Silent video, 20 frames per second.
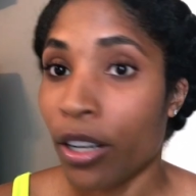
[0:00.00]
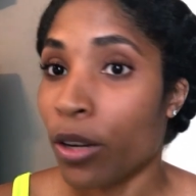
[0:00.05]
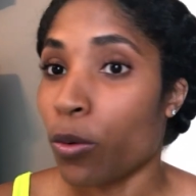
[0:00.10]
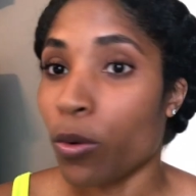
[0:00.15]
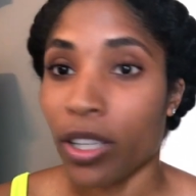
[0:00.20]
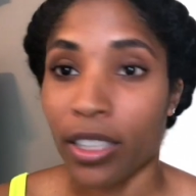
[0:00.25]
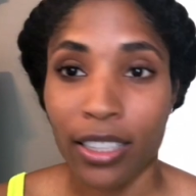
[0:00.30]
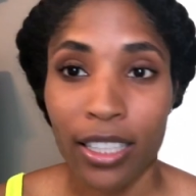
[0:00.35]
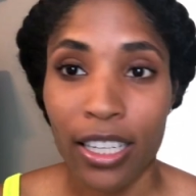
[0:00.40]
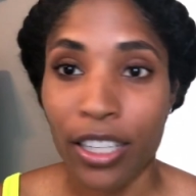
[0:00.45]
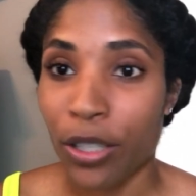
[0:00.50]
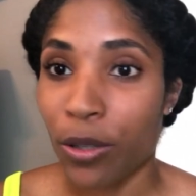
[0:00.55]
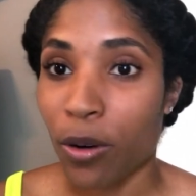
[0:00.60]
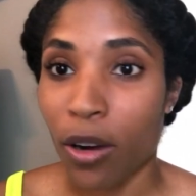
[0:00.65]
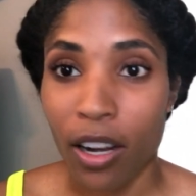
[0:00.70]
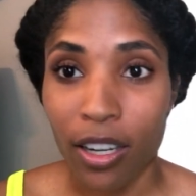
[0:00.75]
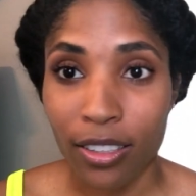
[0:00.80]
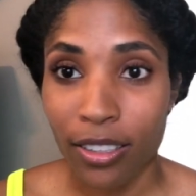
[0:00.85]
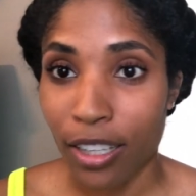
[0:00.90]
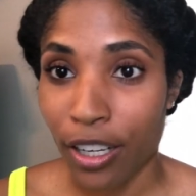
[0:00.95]
One thing you
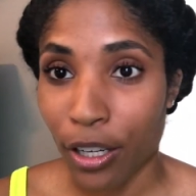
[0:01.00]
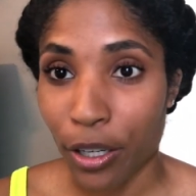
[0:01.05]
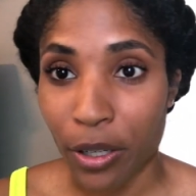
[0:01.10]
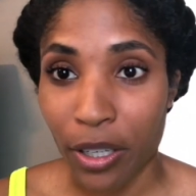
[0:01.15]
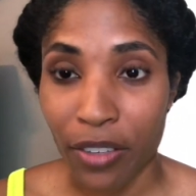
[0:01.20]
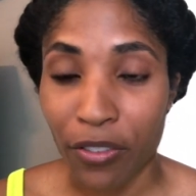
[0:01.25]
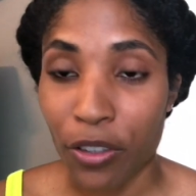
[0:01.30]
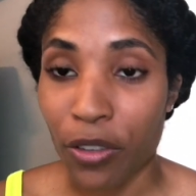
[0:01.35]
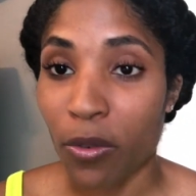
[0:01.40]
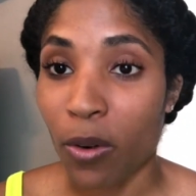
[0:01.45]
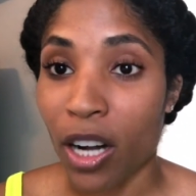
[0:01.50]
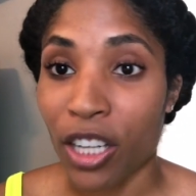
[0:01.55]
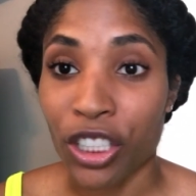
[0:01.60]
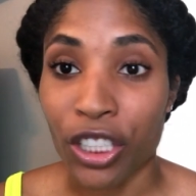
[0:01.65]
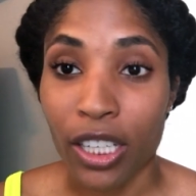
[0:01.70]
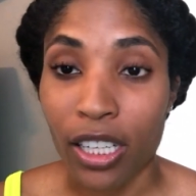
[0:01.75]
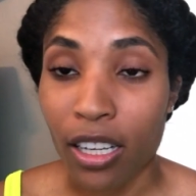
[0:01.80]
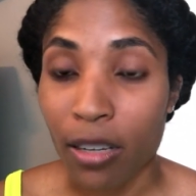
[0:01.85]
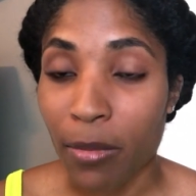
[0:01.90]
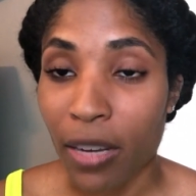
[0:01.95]
all know if you watch
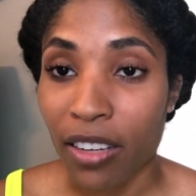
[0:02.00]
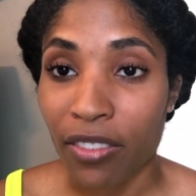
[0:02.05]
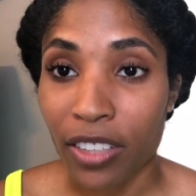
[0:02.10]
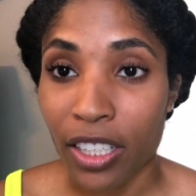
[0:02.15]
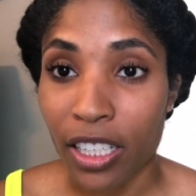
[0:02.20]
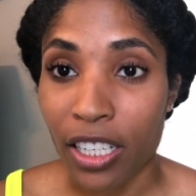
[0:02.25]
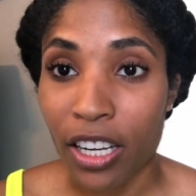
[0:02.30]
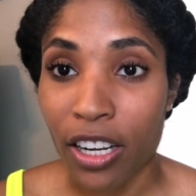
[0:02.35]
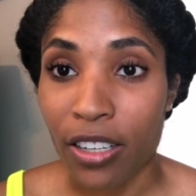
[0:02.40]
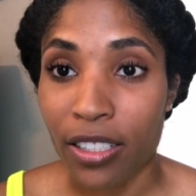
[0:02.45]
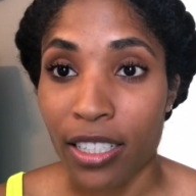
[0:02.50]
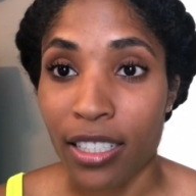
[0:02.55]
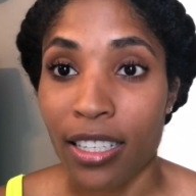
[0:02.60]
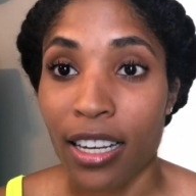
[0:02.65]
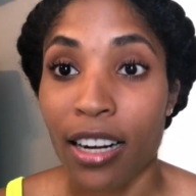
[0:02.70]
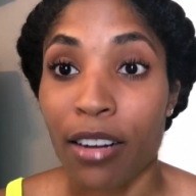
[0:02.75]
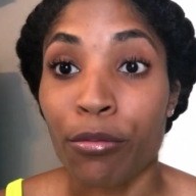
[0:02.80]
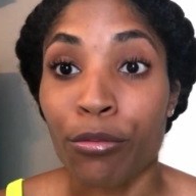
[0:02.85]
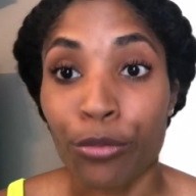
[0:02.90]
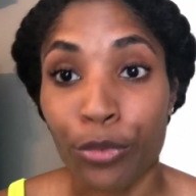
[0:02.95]
any of my videos is
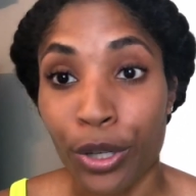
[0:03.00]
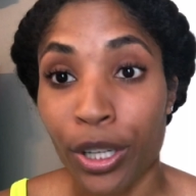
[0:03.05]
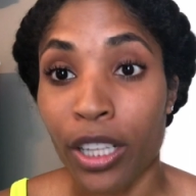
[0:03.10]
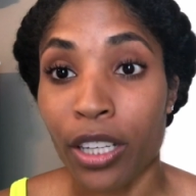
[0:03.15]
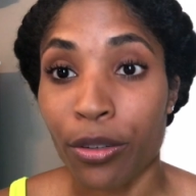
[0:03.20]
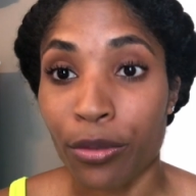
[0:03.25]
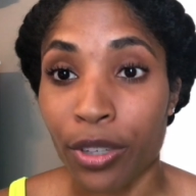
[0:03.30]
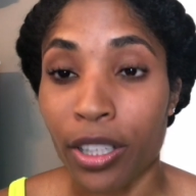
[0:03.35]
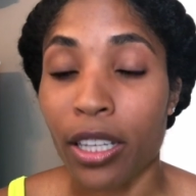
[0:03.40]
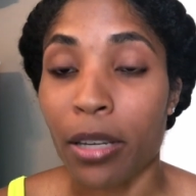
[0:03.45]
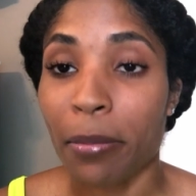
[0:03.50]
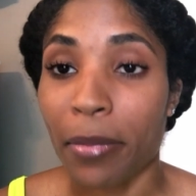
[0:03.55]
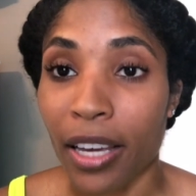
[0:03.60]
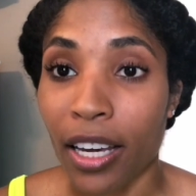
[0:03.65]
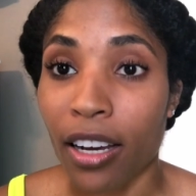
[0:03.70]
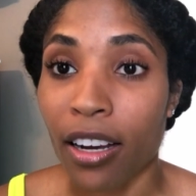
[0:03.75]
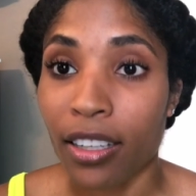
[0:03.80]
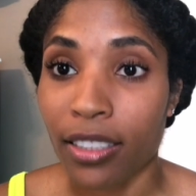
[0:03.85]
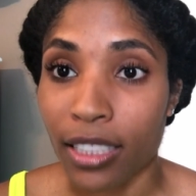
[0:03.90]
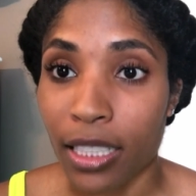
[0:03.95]
that I'm really
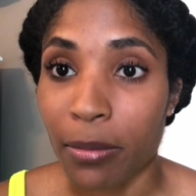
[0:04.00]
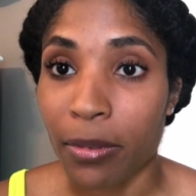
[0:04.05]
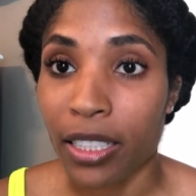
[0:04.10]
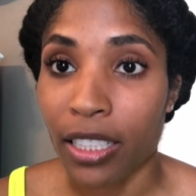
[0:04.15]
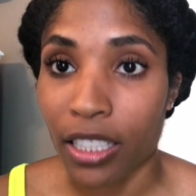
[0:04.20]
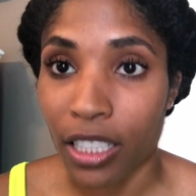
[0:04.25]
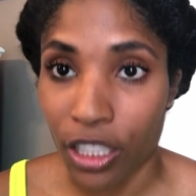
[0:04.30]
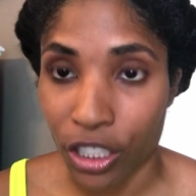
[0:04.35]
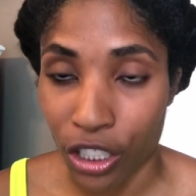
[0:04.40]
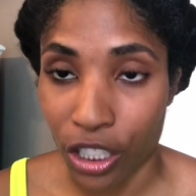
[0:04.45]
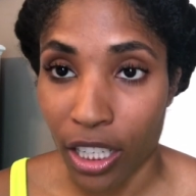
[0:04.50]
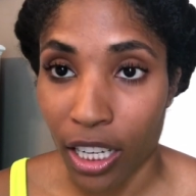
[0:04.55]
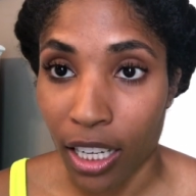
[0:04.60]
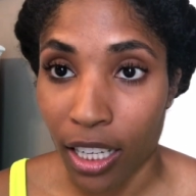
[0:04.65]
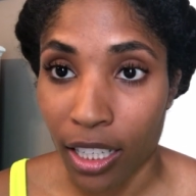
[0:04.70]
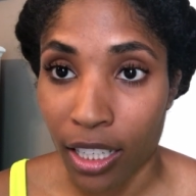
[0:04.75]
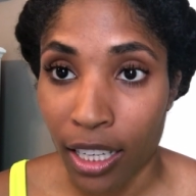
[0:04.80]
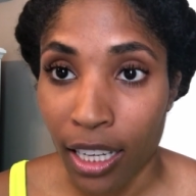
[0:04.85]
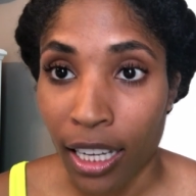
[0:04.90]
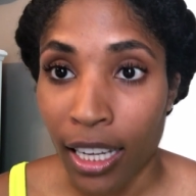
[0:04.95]
big on deep
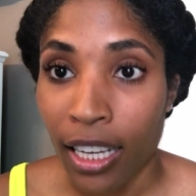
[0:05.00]
conditioning.